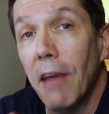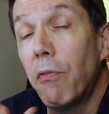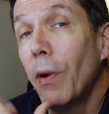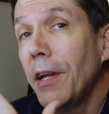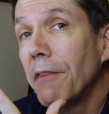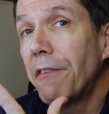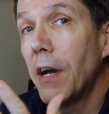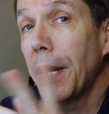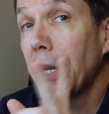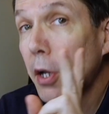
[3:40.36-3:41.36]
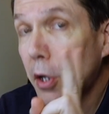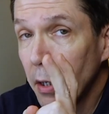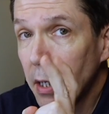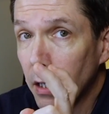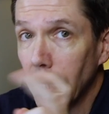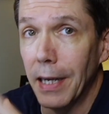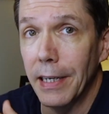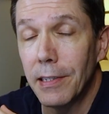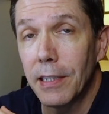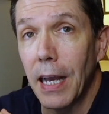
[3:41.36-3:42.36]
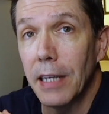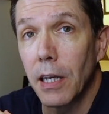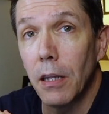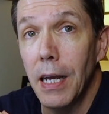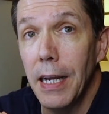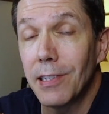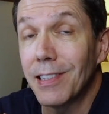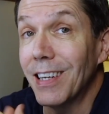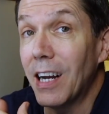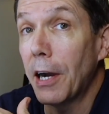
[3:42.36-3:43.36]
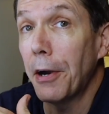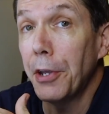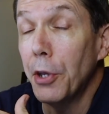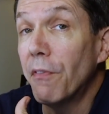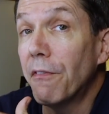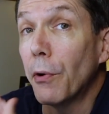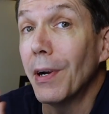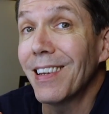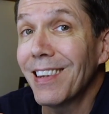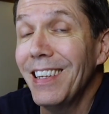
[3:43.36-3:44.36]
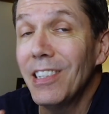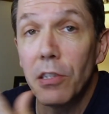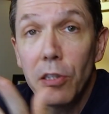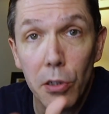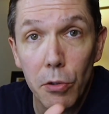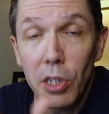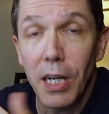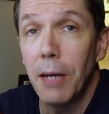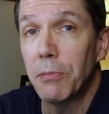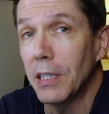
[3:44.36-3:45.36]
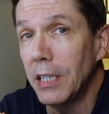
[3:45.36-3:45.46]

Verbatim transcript: If we define good clients as clients that hire you for at least 2 jobs a